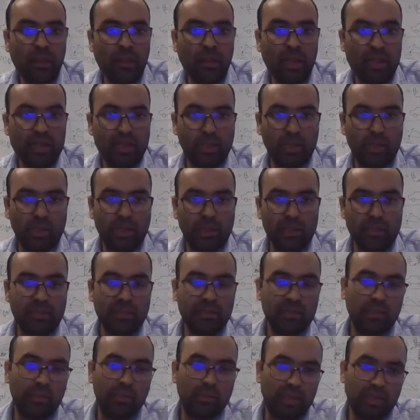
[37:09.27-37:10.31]
as well as
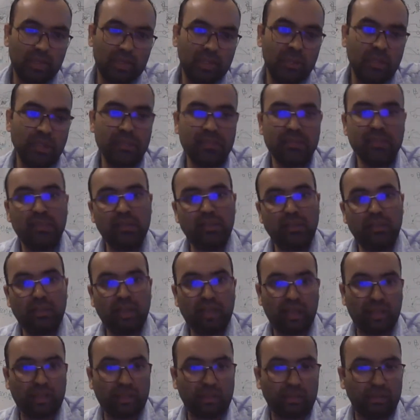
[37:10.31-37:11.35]
the prediction density
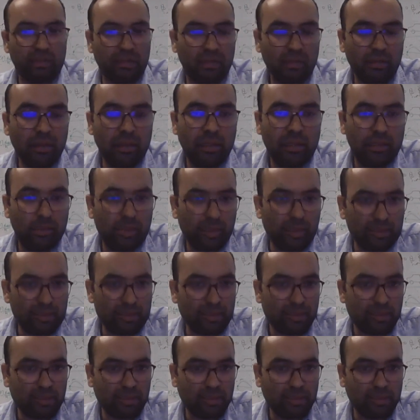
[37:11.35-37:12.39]
and the label
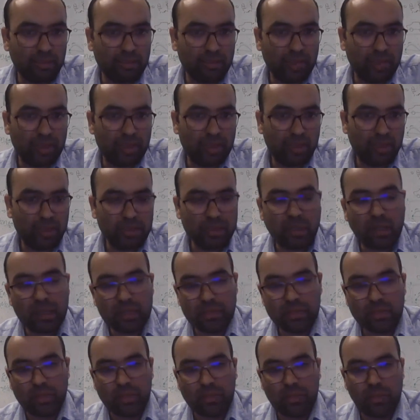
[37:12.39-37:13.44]
density. So what's the
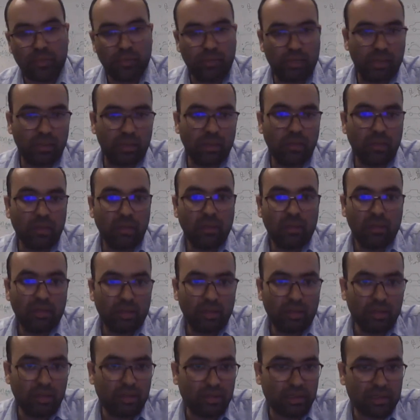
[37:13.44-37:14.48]
R square between
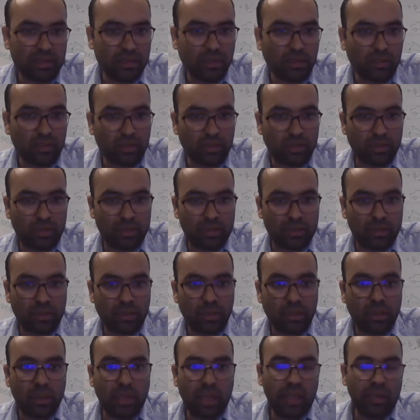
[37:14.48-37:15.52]
these quantities?
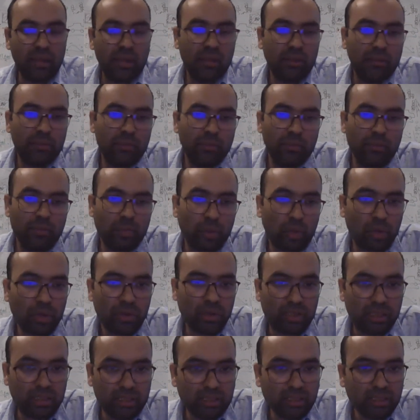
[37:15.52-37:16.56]
And in
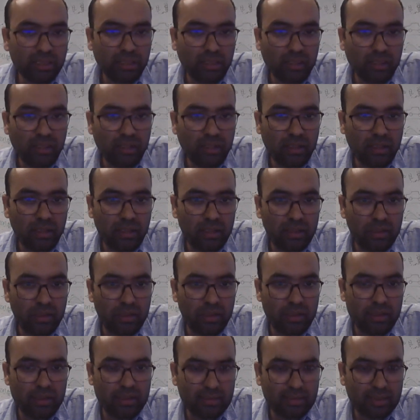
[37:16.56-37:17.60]
plot D, you
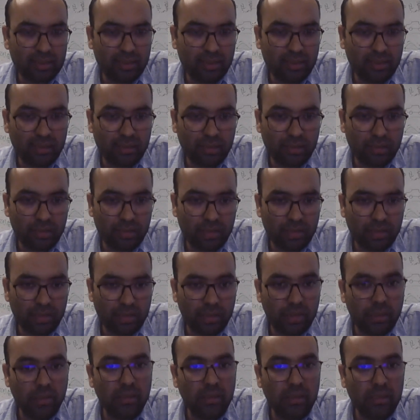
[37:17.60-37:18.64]
can see over
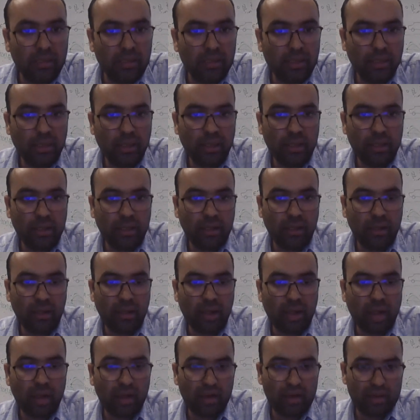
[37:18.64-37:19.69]
here
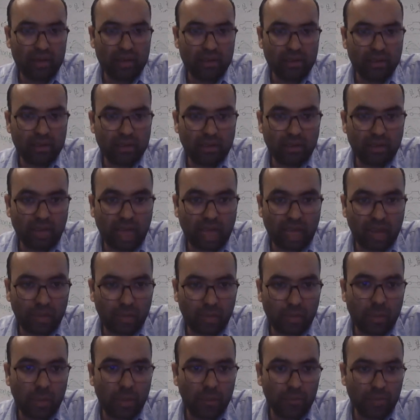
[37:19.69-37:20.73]
how does our
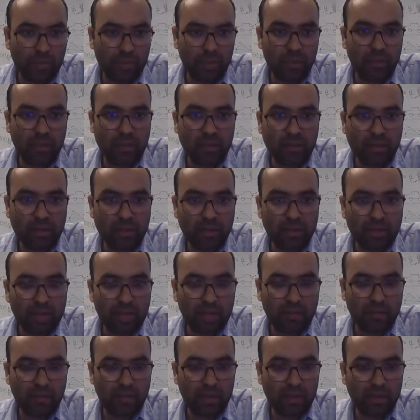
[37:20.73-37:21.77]
mapping
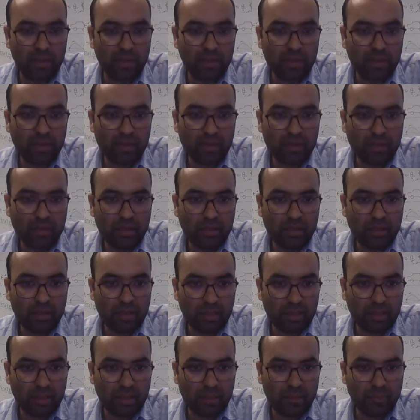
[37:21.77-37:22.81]
compare with
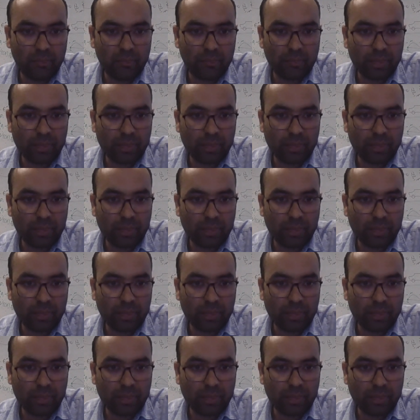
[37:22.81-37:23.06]
the